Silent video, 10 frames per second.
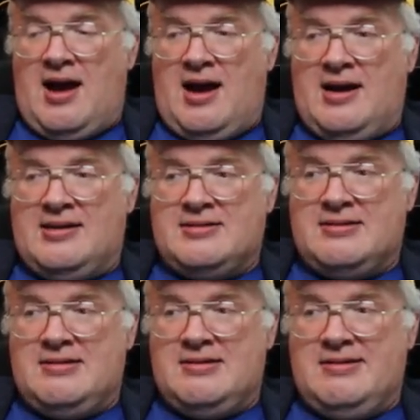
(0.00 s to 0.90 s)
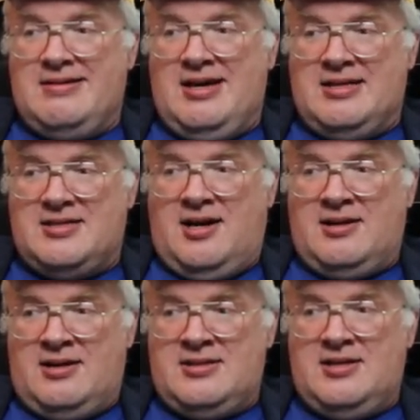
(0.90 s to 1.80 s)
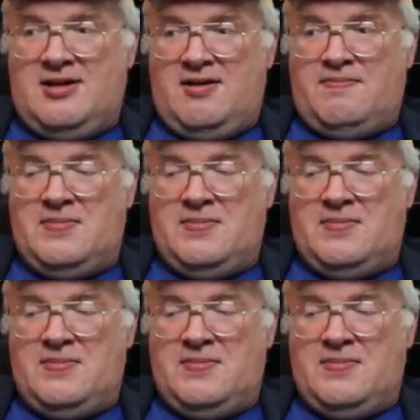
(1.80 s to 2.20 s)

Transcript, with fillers: and it's not ideal.